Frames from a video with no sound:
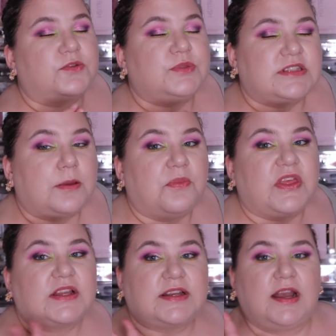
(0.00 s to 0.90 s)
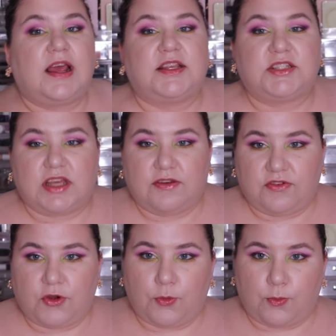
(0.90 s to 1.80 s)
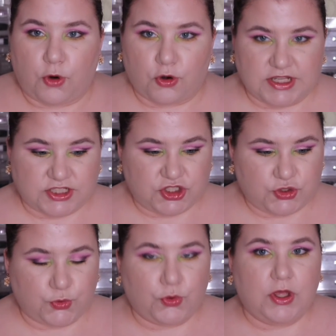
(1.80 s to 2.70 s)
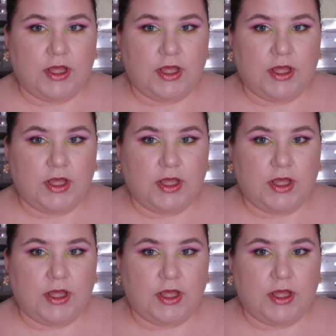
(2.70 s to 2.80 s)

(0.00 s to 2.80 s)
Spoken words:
be something that I dive more into